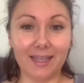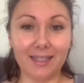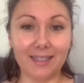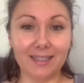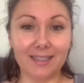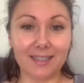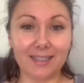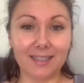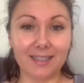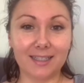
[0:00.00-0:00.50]
to
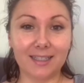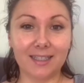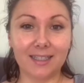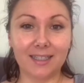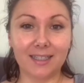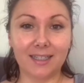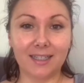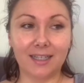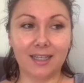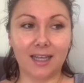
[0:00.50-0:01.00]
eat.
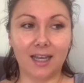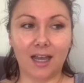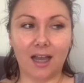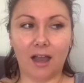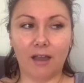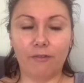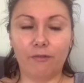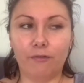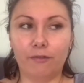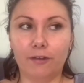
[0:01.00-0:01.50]

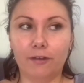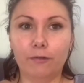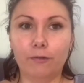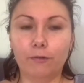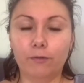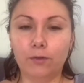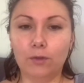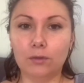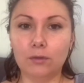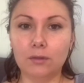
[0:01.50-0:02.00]
I
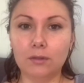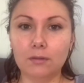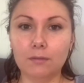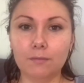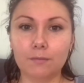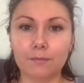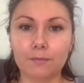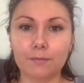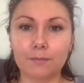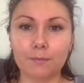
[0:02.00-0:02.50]
feel
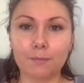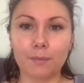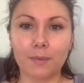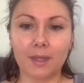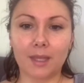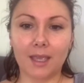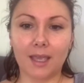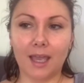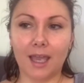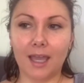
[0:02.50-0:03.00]
full,
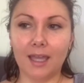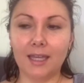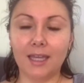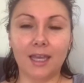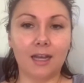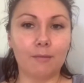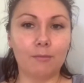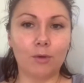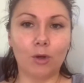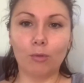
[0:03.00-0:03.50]

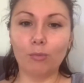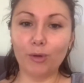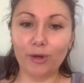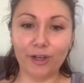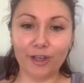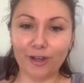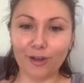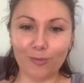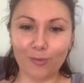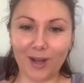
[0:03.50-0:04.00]
and yet I'm
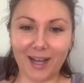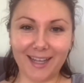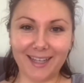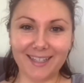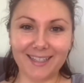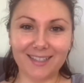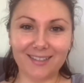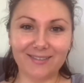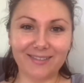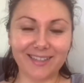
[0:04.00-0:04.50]
not putting on
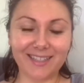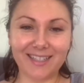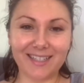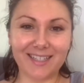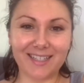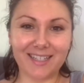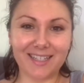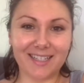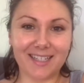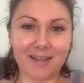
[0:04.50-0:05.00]
weight,
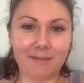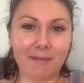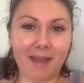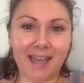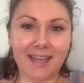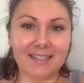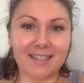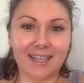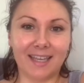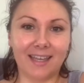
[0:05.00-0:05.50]
which is just
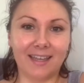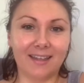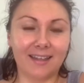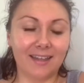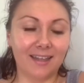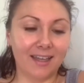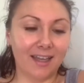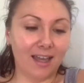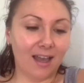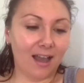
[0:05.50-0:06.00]

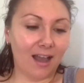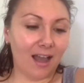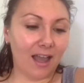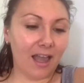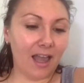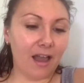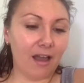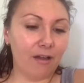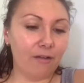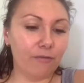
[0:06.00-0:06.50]
amazing.
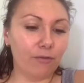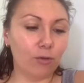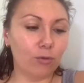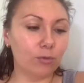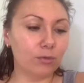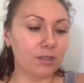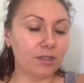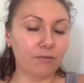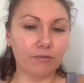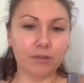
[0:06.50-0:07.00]
I have
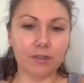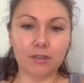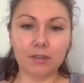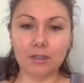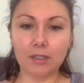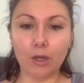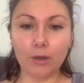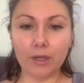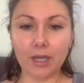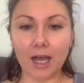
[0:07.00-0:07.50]
all
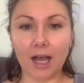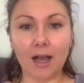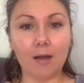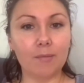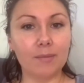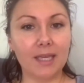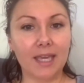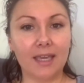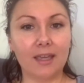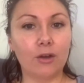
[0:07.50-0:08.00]
different low
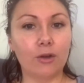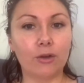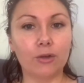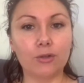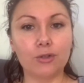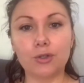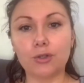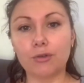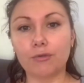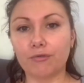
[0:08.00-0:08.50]
carb,
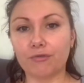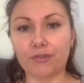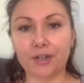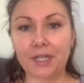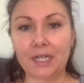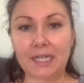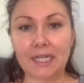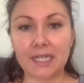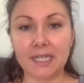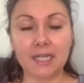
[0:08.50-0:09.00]
keto,
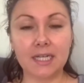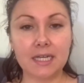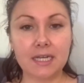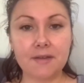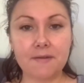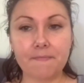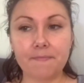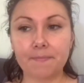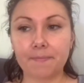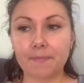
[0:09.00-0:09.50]
sugar-free